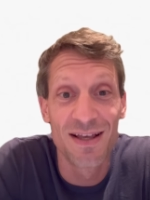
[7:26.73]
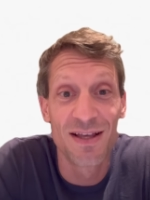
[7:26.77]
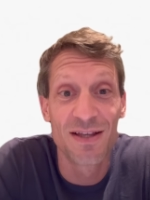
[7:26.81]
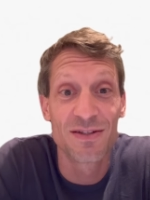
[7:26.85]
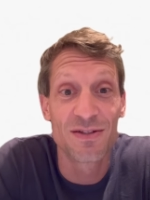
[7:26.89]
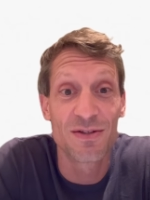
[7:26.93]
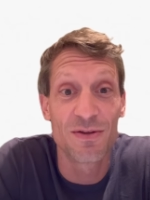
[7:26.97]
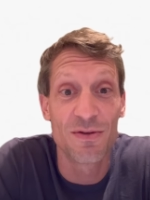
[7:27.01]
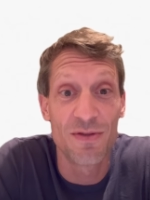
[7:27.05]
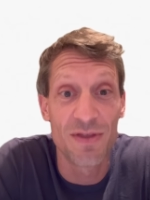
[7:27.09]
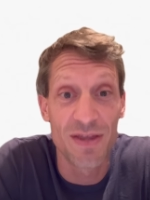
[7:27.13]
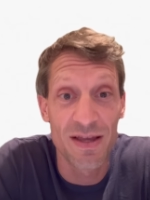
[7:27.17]

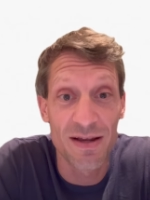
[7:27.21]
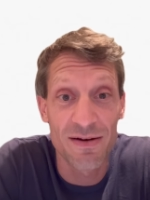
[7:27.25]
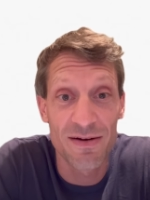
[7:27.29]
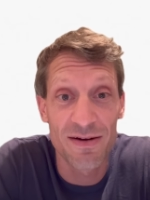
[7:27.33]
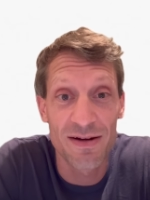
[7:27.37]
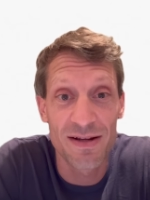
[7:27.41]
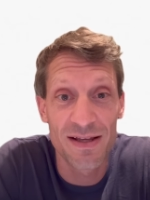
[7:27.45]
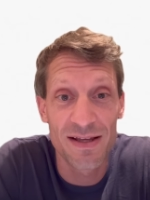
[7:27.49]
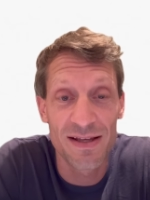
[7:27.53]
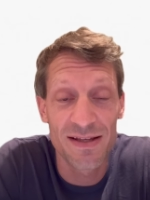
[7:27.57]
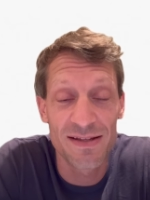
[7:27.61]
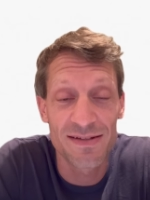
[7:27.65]
So there
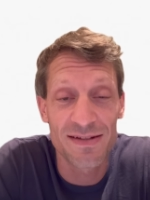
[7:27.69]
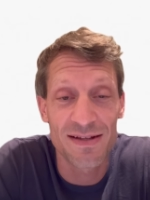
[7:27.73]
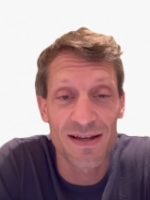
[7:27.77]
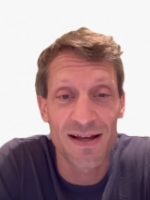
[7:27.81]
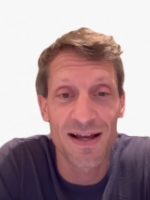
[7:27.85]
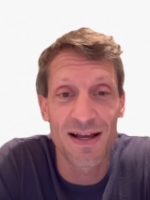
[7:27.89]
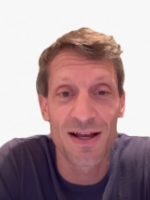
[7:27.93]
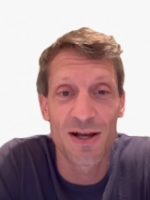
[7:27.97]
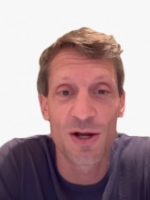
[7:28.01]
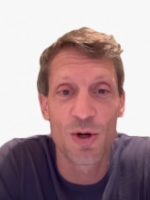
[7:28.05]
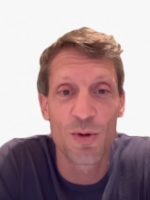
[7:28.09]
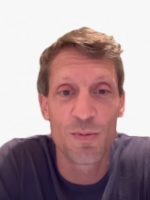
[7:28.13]
it is.
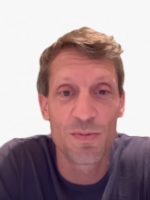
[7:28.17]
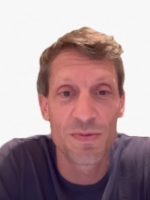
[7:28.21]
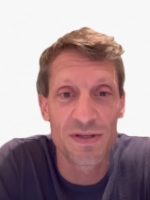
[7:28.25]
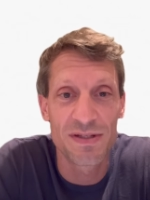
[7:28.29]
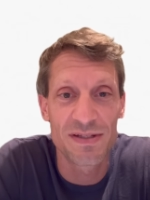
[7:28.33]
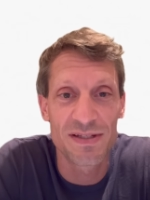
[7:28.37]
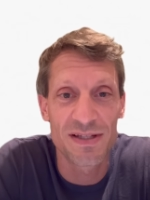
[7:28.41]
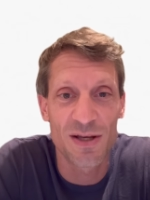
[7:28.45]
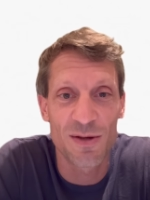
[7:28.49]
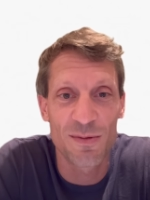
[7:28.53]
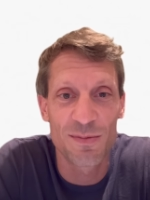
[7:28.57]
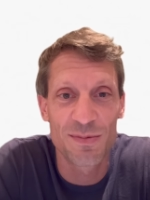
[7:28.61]
I hope
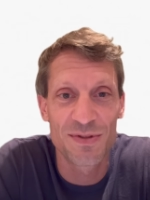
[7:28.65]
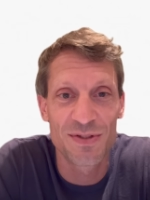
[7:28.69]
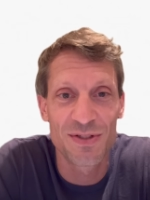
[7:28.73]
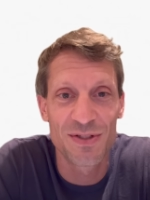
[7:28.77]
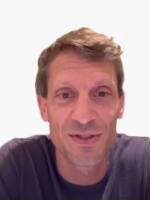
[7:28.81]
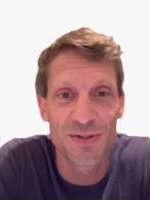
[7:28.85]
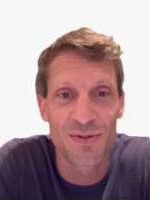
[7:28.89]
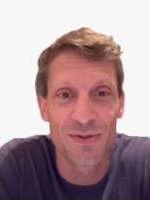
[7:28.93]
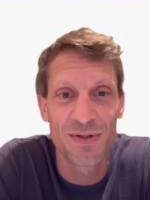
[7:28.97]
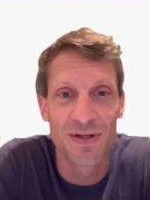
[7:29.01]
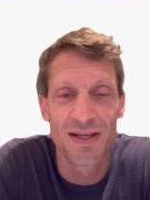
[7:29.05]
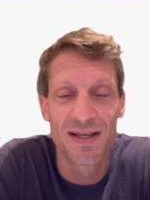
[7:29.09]
this helps
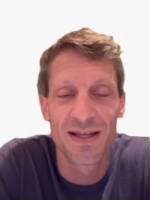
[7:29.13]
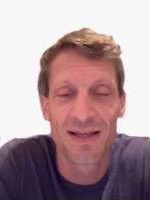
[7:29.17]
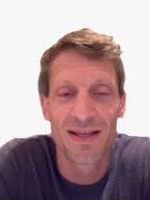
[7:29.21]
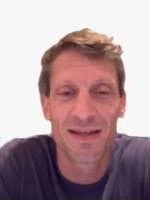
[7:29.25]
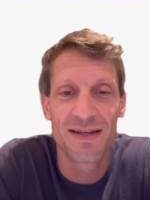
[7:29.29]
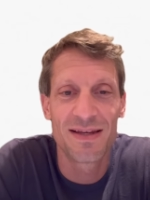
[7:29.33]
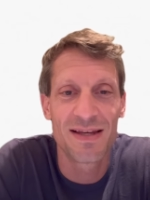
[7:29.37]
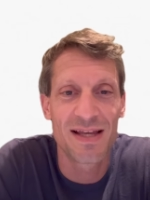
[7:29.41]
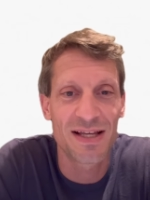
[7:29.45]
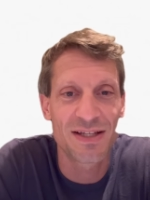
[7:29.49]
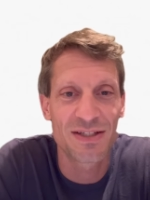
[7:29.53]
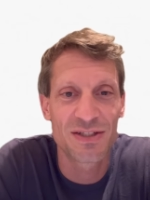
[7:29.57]
you.
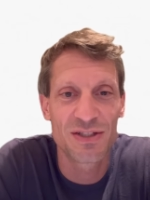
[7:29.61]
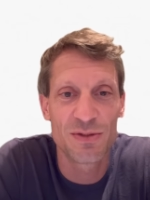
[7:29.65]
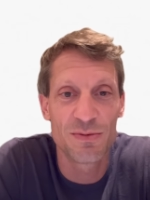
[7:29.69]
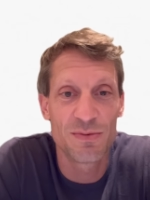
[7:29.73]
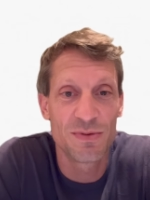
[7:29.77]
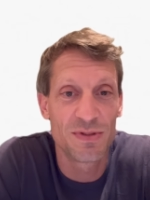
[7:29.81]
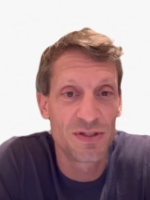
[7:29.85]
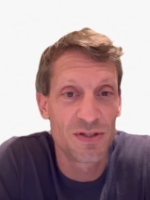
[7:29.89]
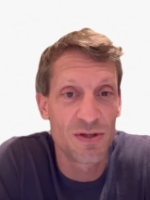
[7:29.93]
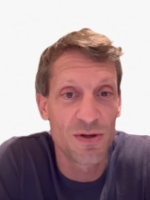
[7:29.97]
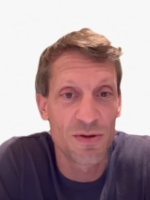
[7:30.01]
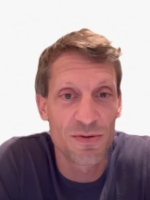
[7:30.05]
Next, you
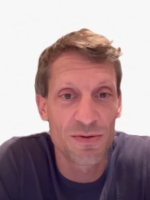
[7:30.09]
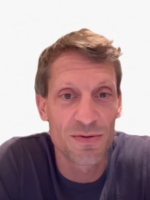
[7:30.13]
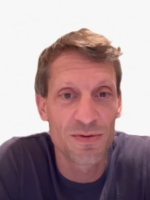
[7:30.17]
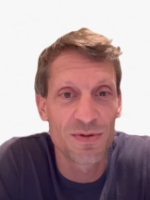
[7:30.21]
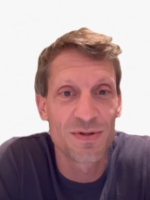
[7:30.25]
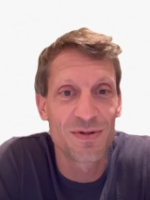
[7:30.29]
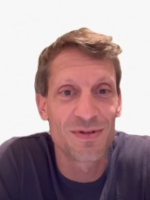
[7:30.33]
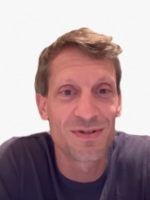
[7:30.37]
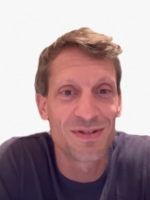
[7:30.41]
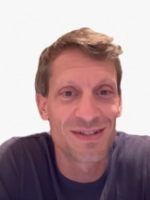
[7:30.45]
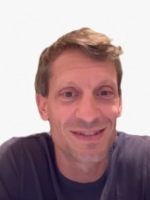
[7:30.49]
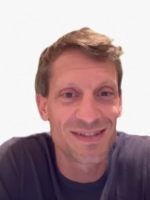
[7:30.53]
would go through
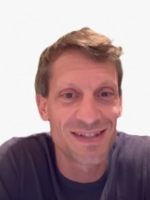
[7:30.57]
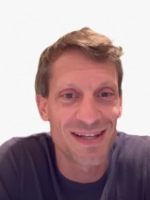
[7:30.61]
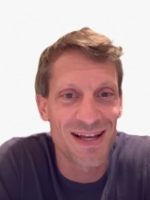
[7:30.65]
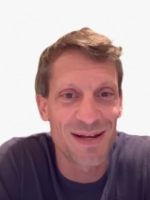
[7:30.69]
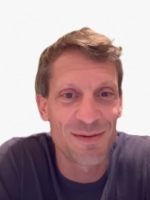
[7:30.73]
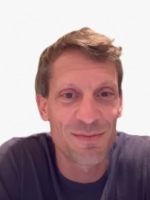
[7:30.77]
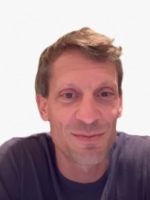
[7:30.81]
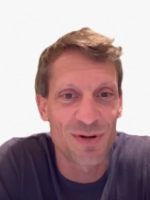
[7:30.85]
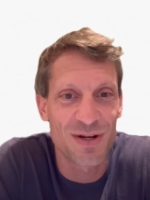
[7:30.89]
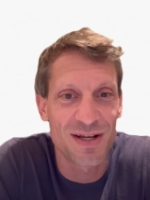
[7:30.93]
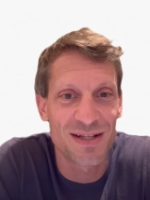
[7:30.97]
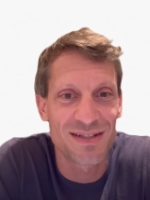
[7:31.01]
your
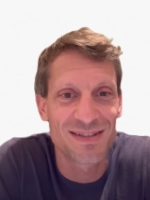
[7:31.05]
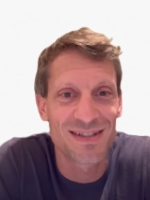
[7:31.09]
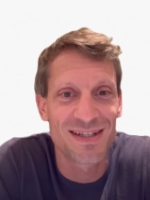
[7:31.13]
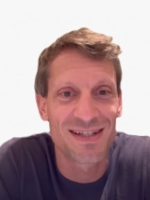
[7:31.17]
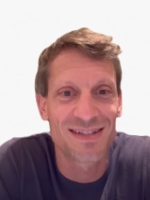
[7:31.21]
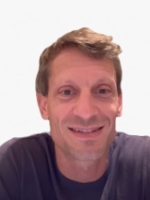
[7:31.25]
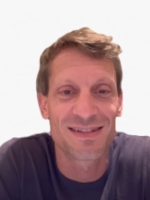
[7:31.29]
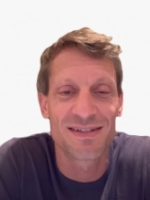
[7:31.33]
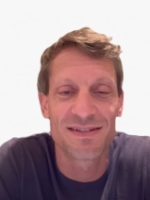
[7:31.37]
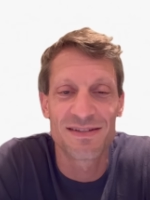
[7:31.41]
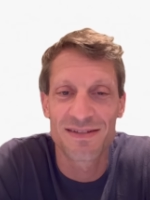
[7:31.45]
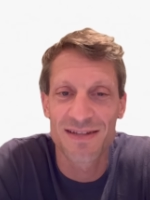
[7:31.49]
design
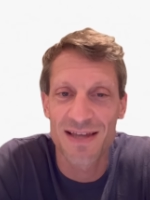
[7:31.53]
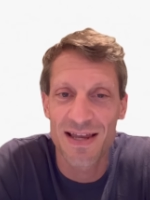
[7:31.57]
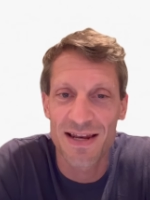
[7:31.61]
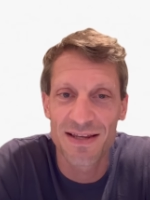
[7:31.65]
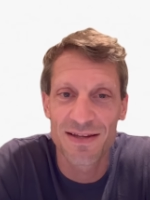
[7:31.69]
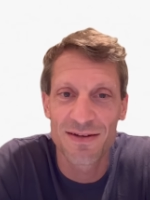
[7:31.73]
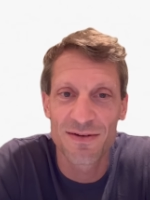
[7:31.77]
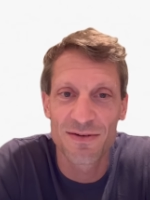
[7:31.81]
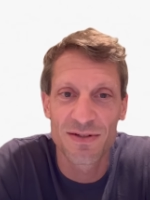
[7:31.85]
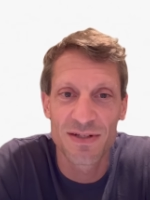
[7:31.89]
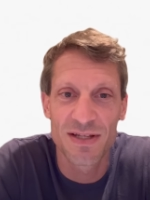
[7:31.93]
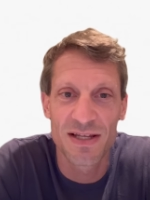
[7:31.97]
process and
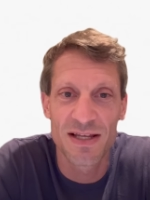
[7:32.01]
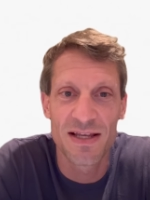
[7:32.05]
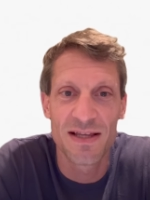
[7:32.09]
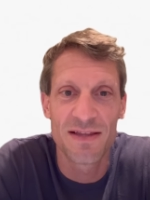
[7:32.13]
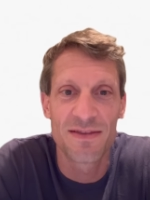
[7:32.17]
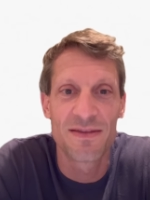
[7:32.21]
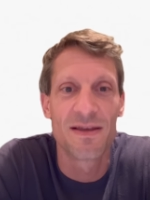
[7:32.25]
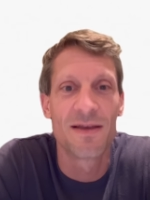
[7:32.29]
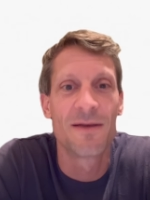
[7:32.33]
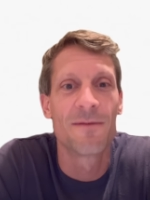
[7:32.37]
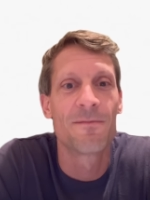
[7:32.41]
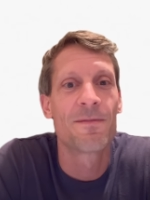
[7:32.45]
setting your teeth
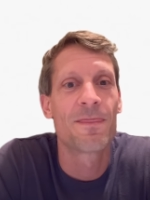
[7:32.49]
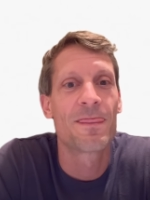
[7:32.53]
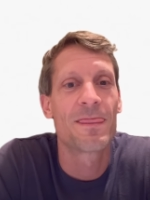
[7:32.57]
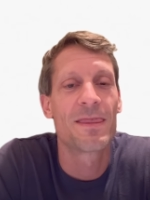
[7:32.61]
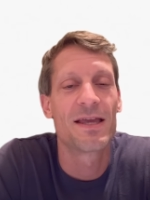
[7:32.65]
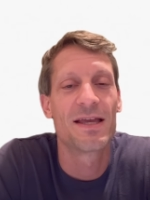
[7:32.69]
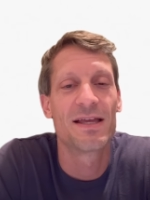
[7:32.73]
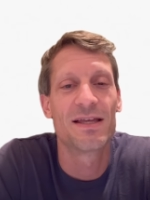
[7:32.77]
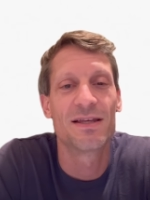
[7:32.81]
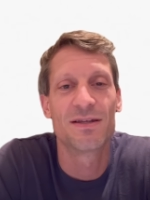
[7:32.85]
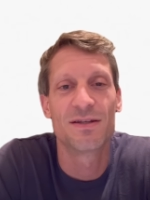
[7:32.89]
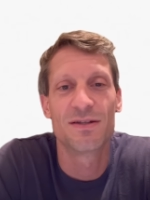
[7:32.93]

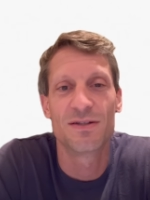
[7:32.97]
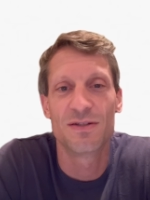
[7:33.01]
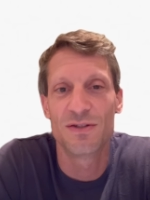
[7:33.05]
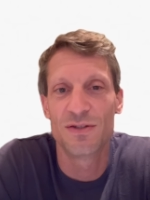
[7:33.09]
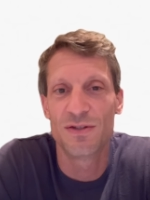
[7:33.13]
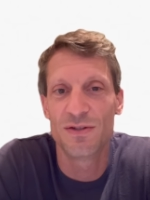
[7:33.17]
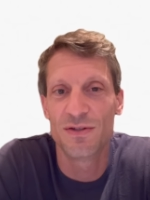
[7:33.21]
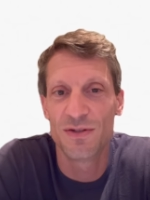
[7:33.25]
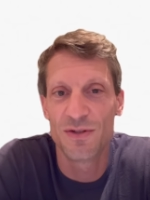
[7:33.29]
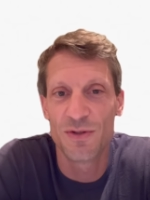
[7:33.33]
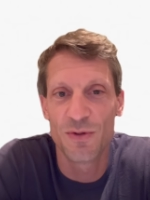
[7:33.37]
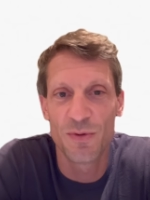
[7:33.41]
and
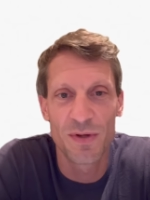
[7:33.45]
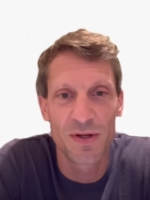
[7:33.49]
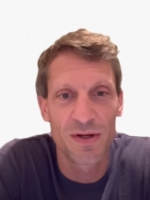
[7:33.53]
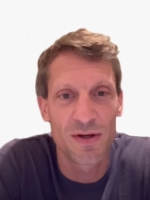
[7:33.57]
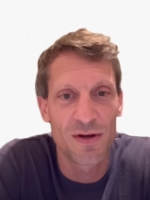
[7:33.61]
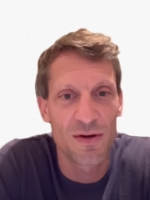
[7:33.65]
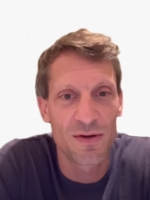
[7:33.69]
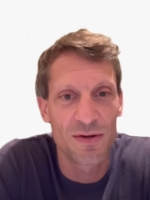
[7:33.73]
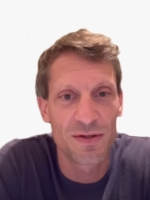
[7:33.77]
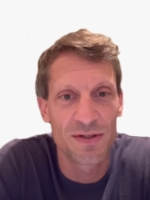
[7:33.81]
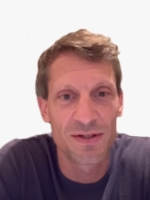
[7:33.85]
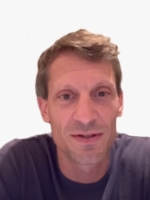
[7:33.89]
doing
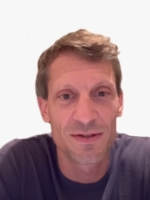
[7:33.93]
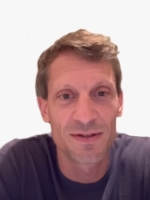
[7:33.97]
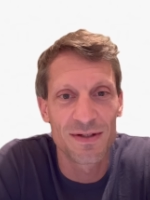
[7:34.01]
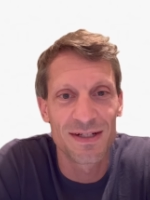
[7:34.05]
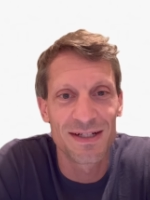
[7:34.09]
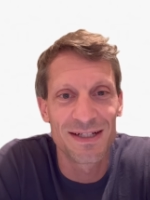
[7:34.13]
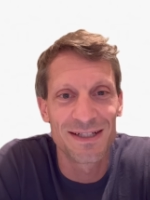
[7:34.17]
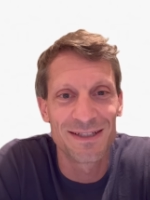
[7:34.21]
all your